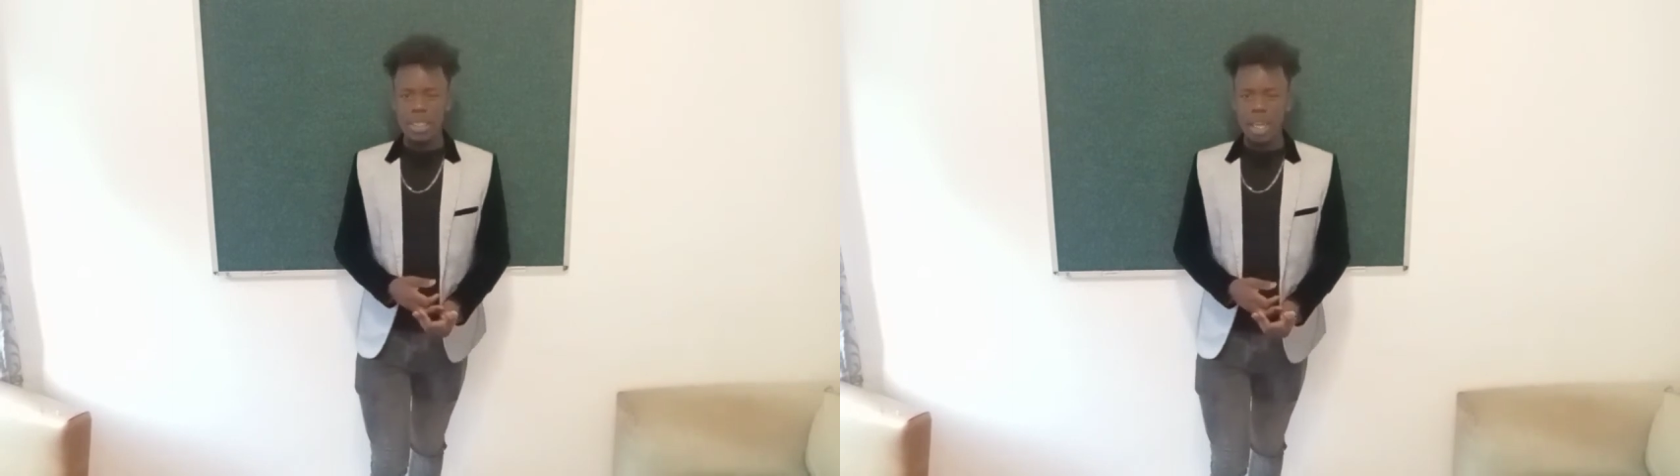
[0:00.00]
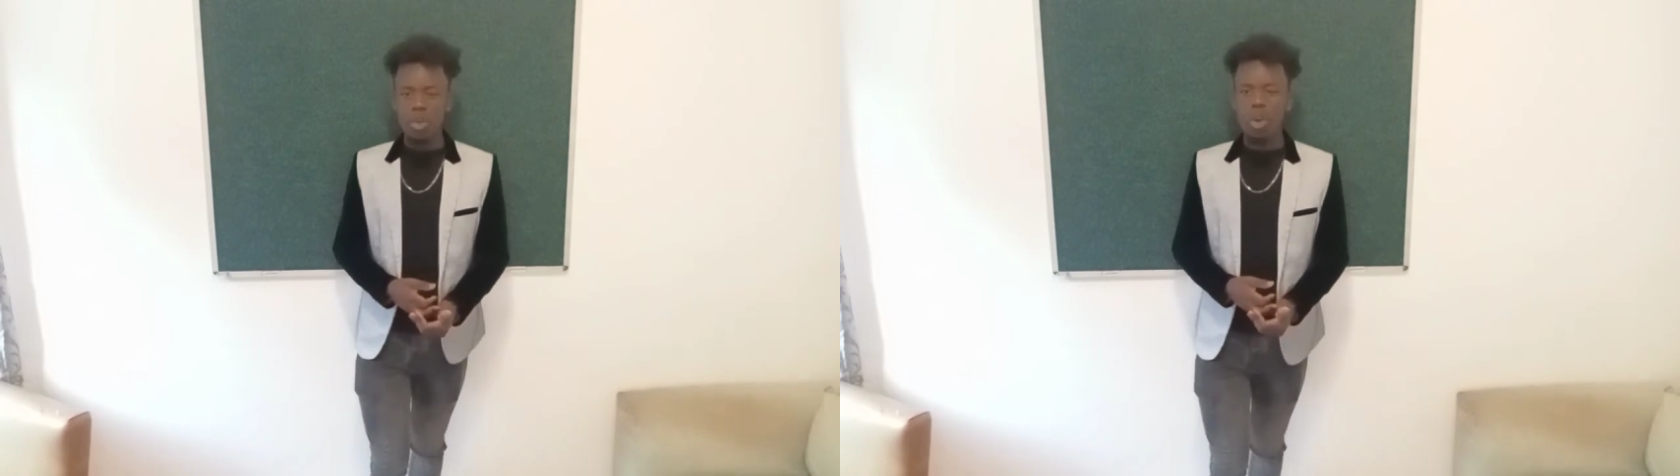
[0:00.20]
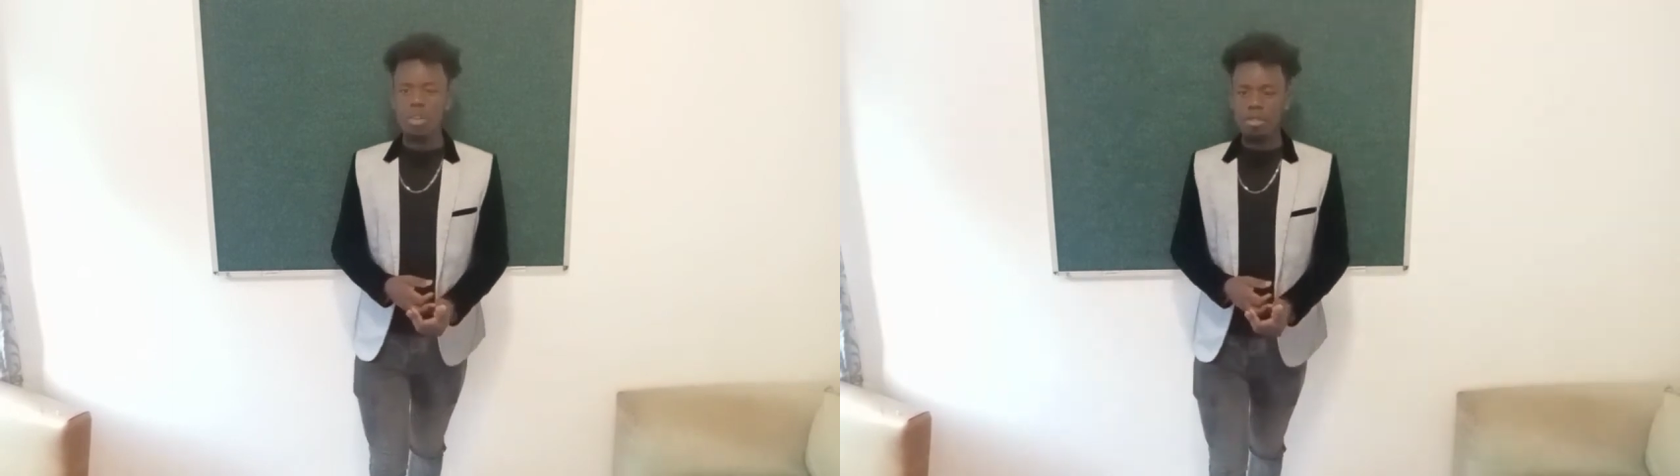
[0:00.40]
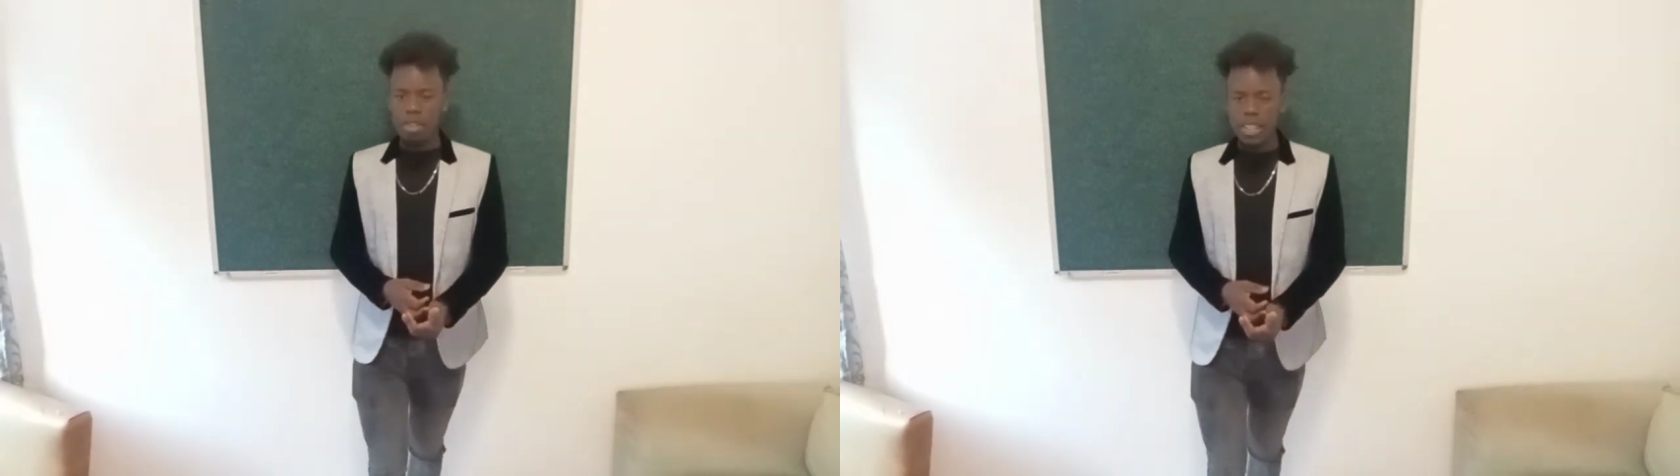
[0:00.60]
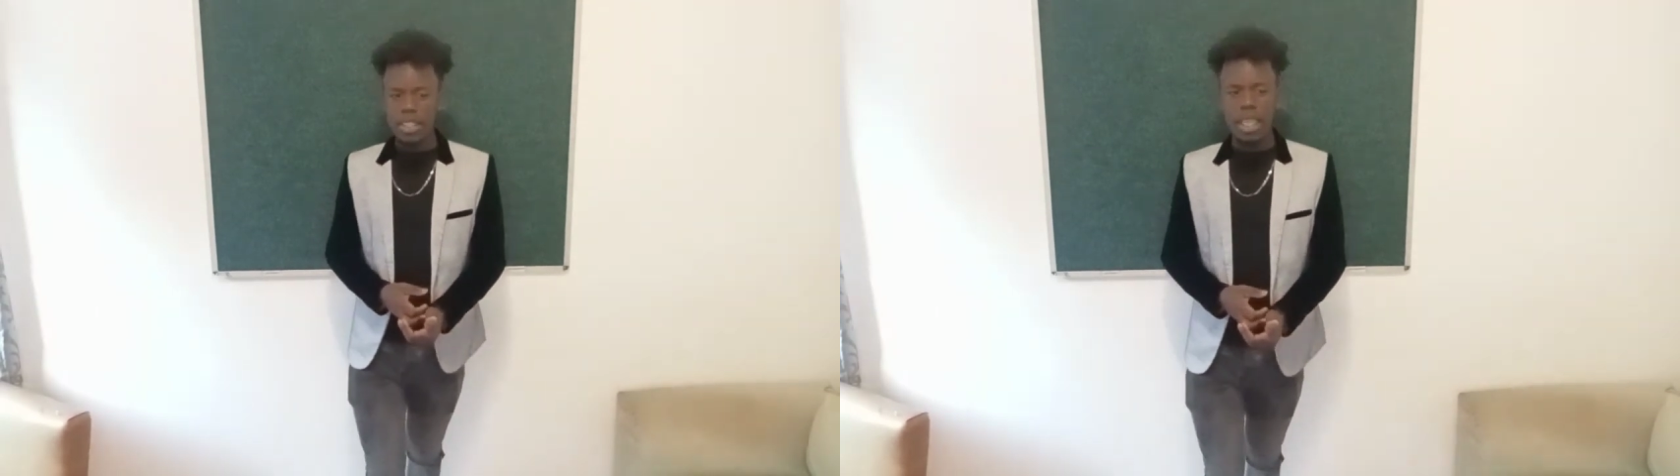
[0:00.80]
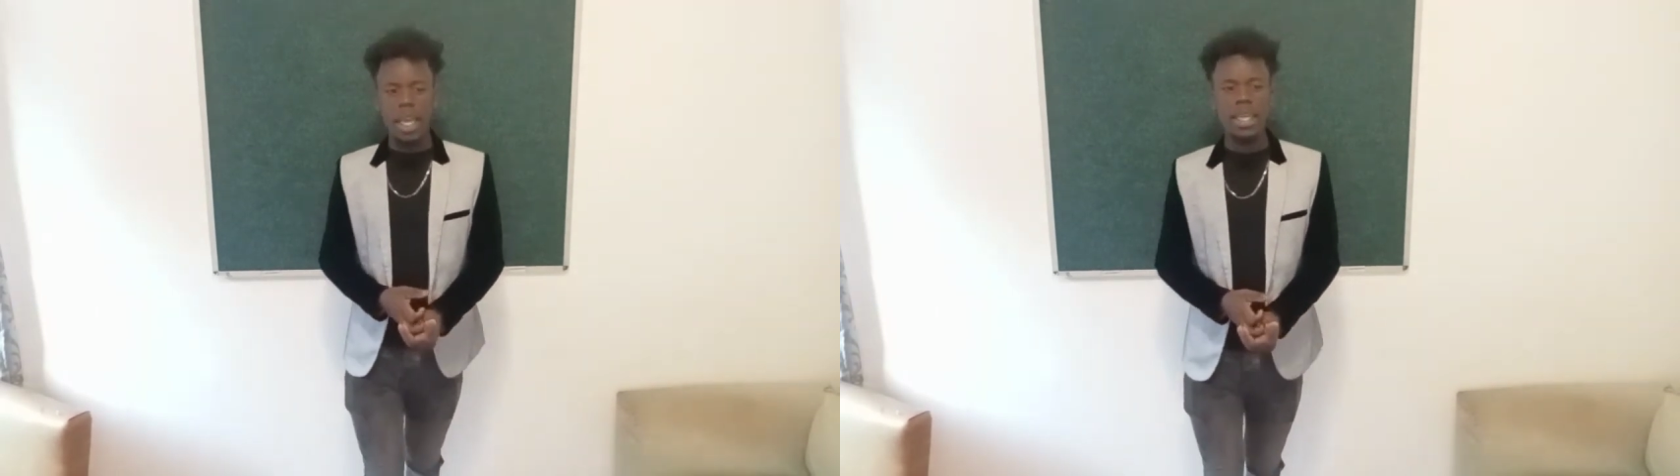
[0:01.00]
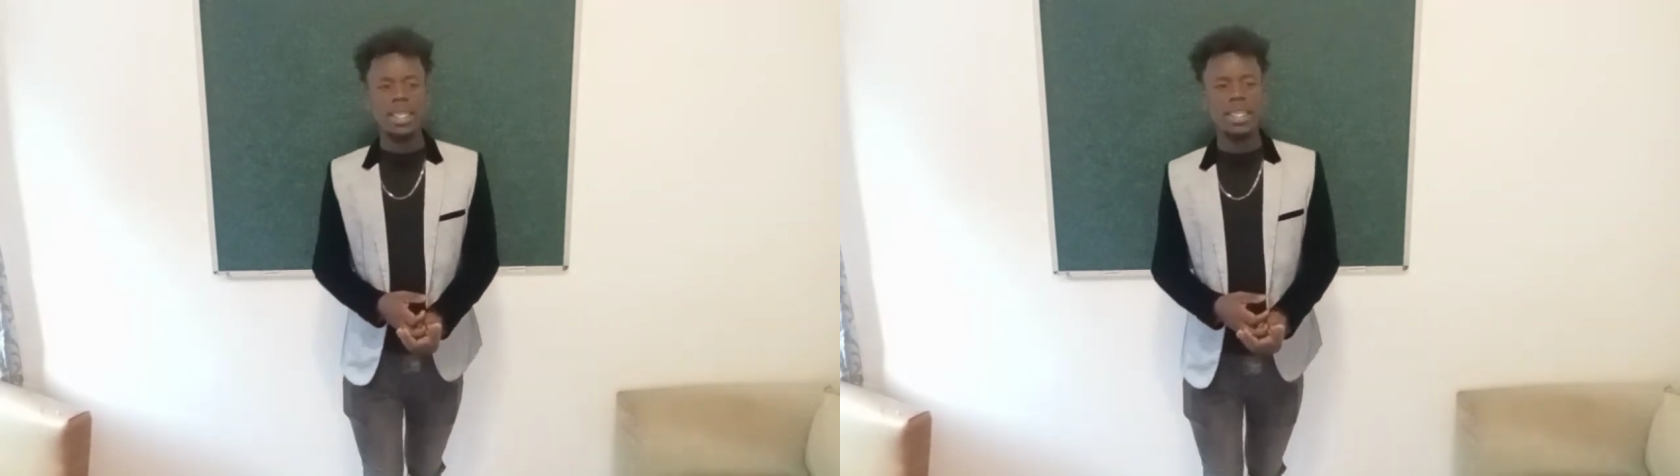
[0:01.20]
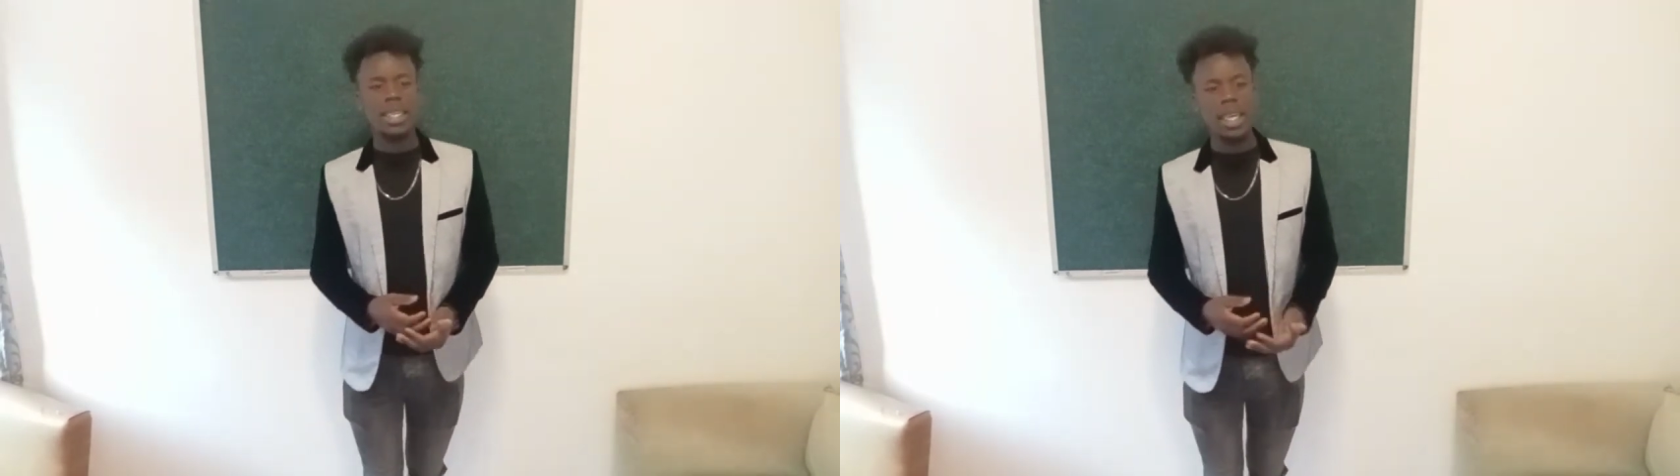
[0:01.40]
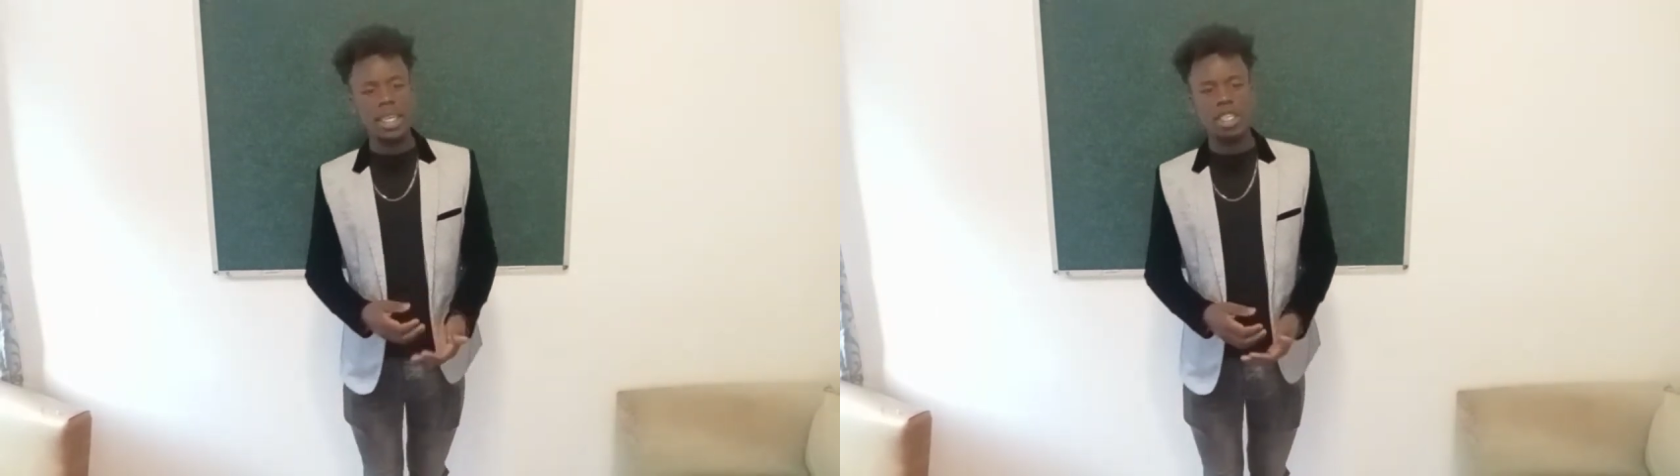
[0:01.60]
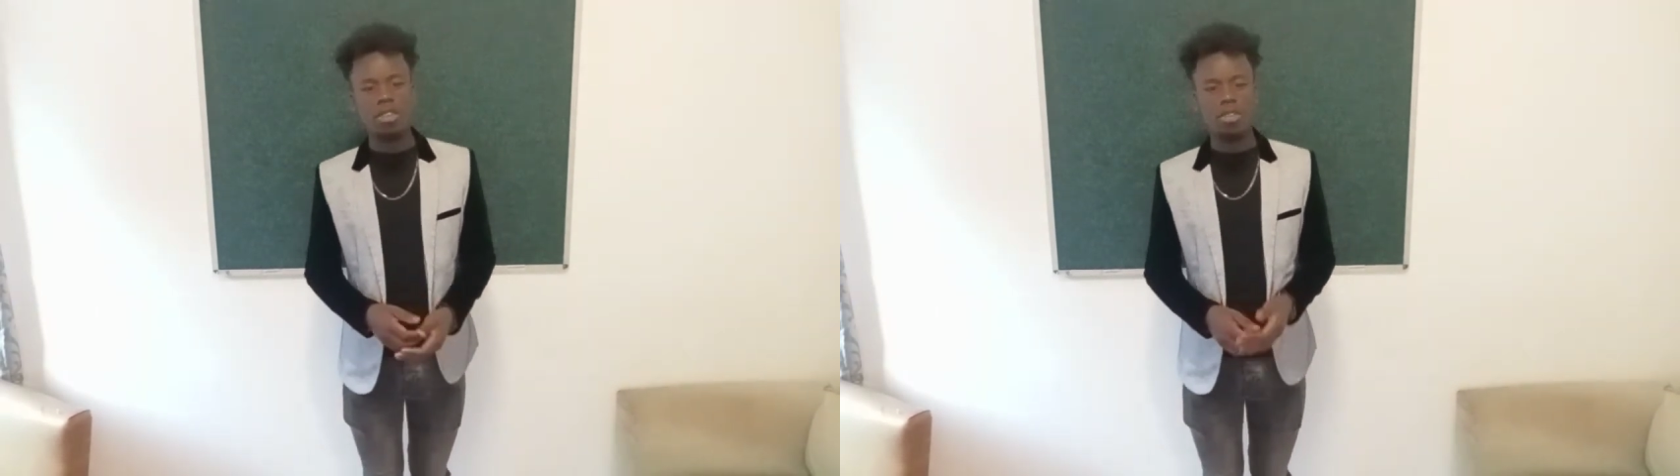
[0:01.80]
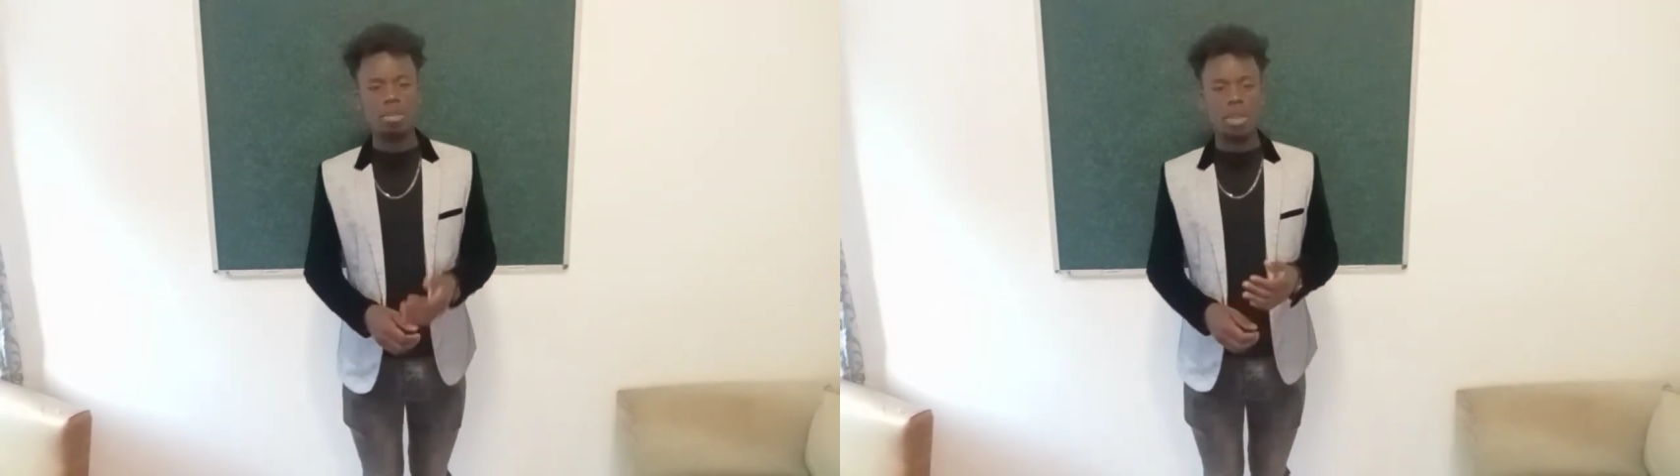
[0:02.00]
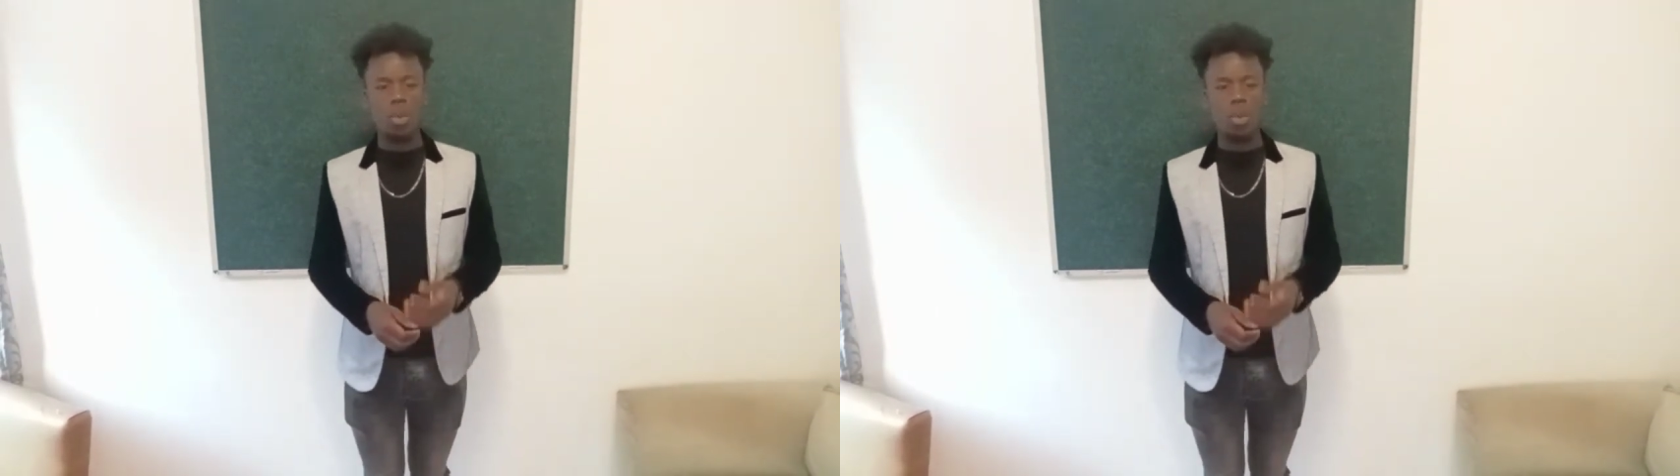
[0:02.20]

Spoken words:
that converts the kinetic energy from